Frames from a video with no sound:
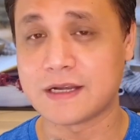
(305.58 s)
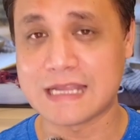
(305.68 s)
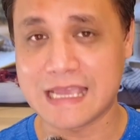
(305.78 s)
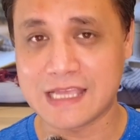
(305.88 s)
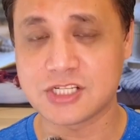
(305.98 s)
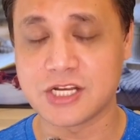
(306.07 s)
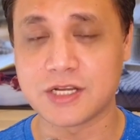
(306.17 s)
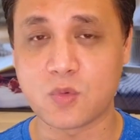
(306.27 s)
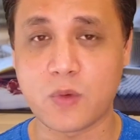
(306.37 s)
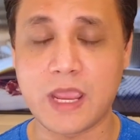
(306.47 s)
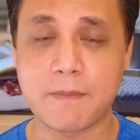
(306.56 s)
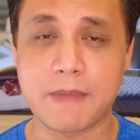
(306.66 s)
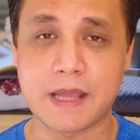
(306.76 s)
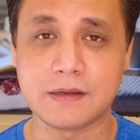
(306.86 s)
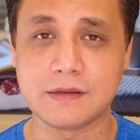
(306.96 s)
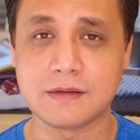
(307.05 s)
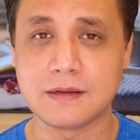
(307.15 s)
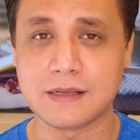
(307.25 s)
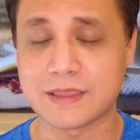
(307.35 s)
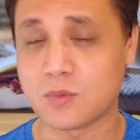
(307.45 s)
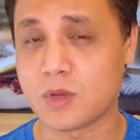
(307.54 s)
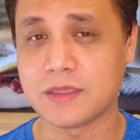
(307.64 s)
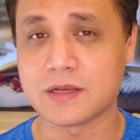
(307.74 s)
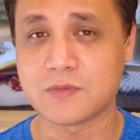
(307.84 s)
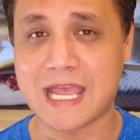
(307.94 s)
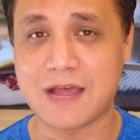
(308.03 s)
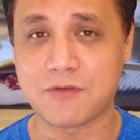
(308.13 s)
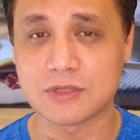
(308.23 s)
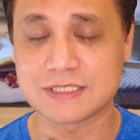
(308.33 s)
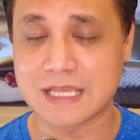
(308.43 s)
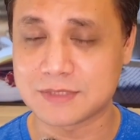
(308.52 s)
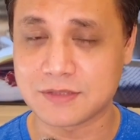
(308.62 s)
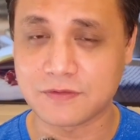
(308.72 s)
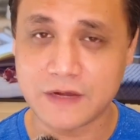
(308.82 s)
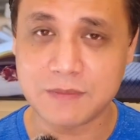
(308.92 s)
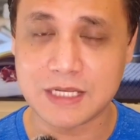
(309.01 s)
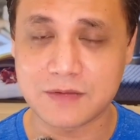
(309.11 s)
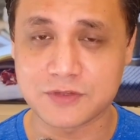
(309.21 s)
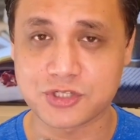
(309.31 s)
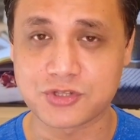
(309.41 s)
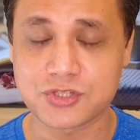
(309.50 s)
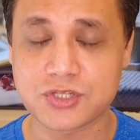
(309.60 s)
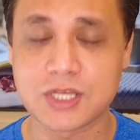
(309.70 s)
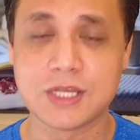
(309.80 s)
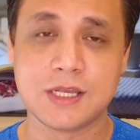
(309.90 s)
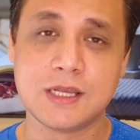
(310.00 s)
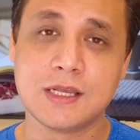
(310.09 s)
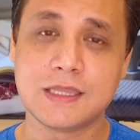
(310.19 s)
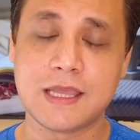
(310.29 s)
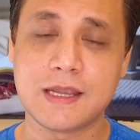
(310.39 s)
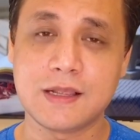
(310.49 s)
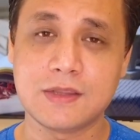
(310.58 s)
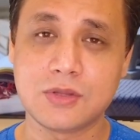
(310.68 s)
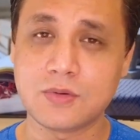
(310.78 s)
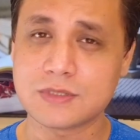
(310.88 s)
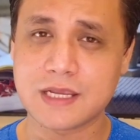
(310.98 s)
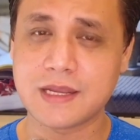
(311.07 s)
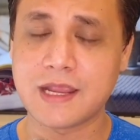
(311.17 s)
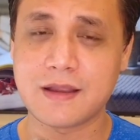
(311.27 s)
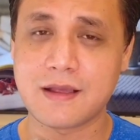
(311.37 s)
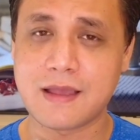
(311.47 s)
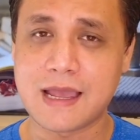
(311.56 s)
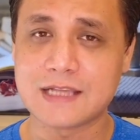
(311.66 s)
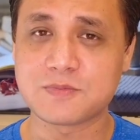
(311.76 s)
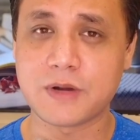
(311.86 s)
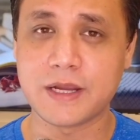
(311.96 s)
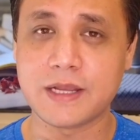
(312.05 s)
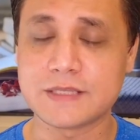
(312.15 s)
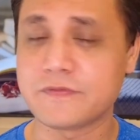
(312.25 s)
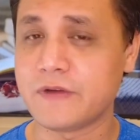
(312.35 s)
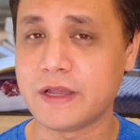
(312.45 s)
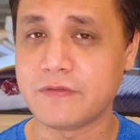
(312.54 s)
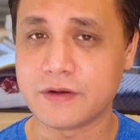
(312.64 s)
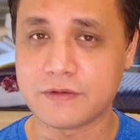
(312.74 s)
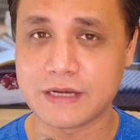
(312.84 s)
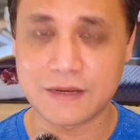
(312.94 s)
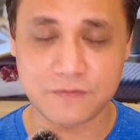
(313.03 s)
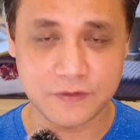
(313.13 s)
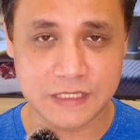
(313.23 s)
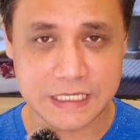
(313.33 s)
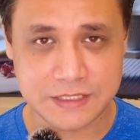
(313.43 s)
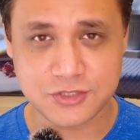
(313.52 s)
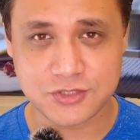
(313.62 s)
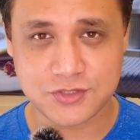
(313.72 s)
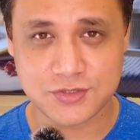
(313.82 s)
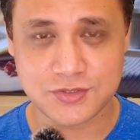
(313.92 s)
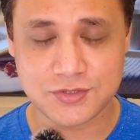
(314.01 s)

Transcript: an edge-lit VA panel like the one that we have on Samsung frame televisions, then those can get as bright as 550 nits.